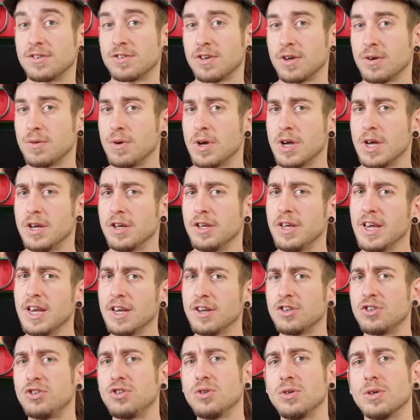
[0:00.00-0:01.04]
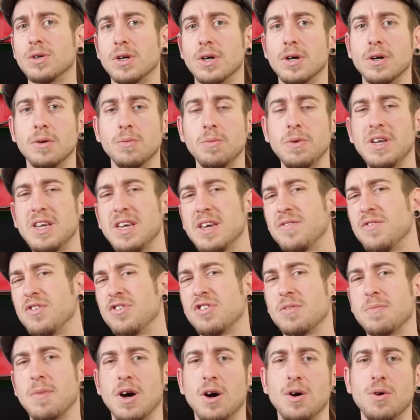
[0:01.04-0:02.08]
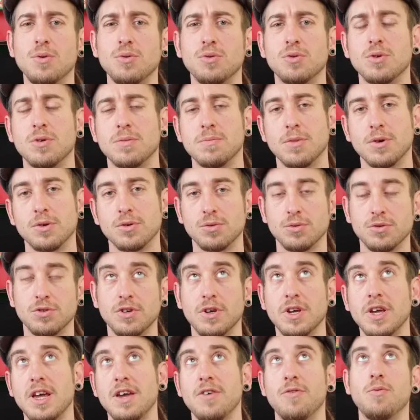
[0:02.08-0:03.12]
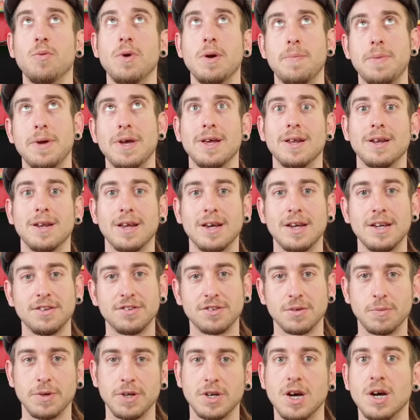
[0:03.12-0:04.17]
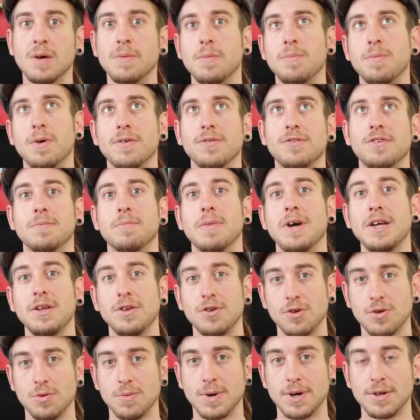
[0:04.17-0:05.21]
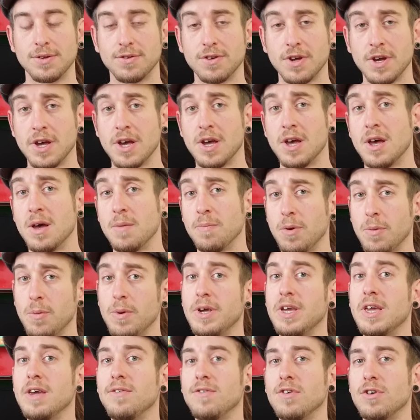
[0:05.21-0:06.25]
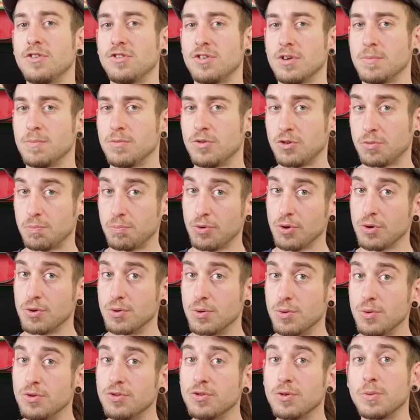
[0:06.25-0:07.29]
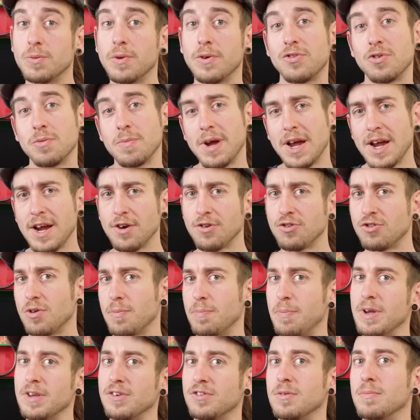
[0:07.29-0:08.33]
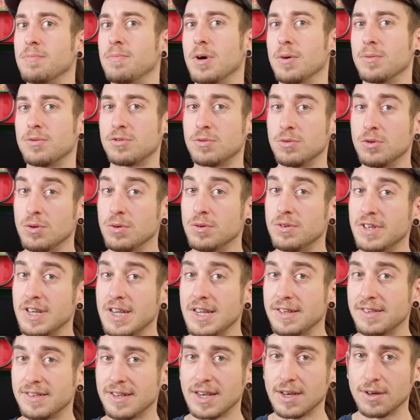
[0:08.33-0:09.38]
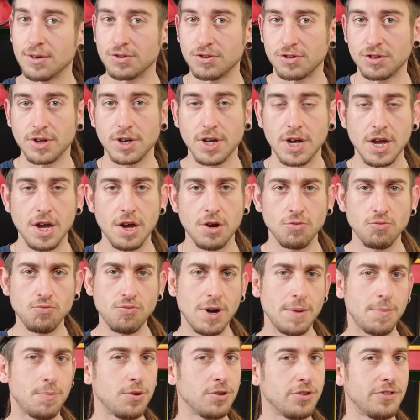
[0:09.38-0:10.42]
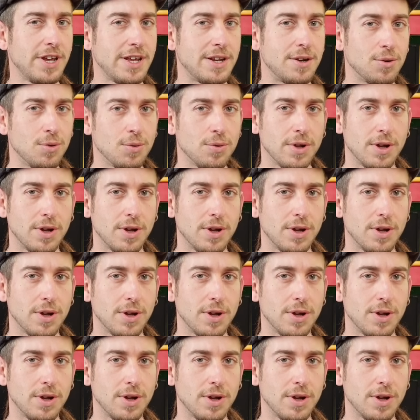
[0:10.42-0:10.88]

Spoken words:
So yeah, sure, we'll give you some old Ork models if we're being lazy and we can't be bothered to make new ones, but we'll give you some sprues with some extra bits and bobs, some new details to represent all